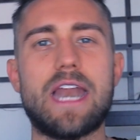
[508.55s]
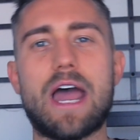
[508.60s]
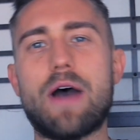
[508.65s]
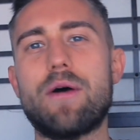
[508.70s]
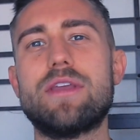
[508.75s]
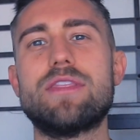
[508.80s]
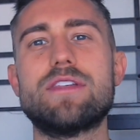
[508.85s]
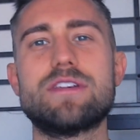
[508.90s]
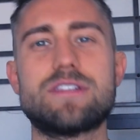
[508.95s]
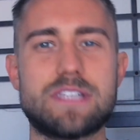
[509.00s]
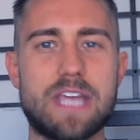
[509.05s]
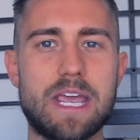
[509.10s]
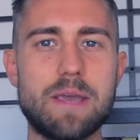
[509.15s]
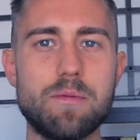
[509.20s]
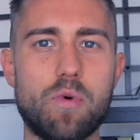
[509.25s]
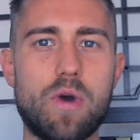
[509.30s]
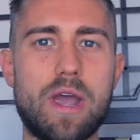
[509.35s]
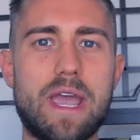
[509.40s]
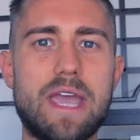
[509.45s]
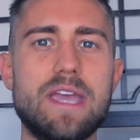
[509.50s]
Now, in the
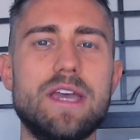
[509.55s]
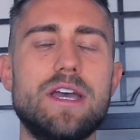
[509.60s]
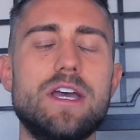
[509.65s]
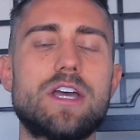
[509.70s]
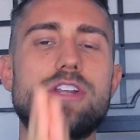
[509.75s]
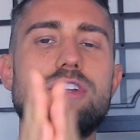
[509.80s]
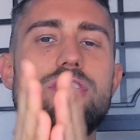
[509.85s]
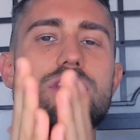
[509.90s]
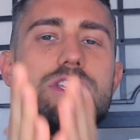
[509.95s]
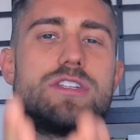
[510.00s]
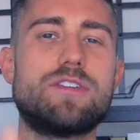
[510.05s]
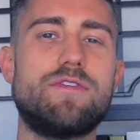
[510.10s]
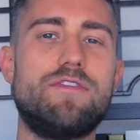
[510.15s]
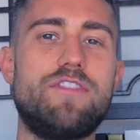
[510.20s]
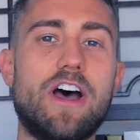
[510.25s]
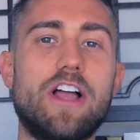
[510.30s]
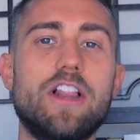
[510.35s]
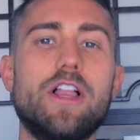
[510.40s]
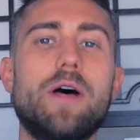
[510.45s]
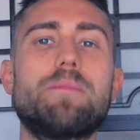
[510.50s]
same way,
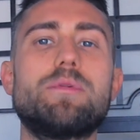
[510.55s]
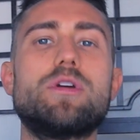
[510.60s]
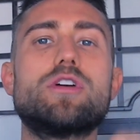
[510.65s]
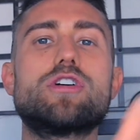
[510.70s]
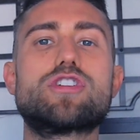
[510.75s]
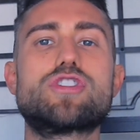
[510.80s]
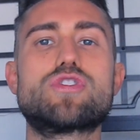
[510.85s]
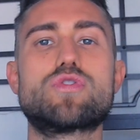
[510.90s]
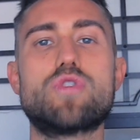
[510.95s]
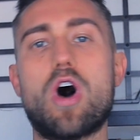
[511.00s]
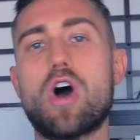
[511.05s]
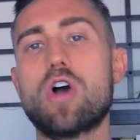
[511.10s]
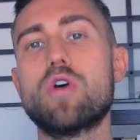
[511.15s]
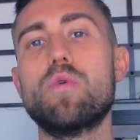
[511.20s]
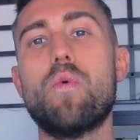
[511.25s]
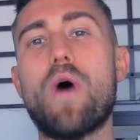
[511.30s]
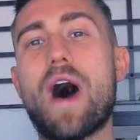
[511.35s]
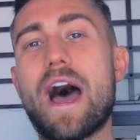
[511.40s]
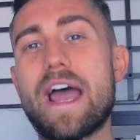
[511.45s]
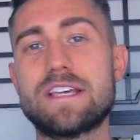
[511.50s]
develop your
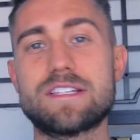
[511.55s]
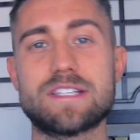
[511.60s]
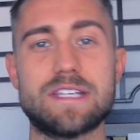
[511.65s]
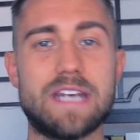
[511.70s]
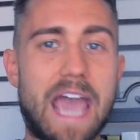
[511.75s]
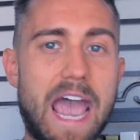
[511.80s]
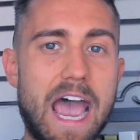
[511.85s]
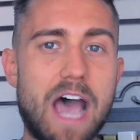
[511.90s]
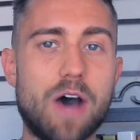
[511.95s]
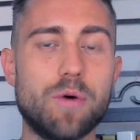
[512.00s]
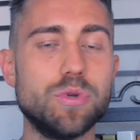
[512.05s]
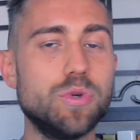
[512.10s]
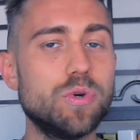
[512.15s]
strong whys now.